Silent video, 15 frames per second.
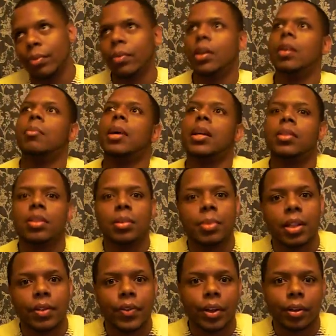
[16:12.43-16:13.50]
run back to the
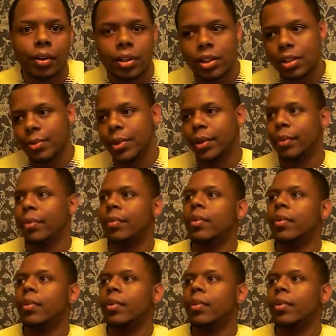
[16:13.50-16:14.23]
motherfucker and just want to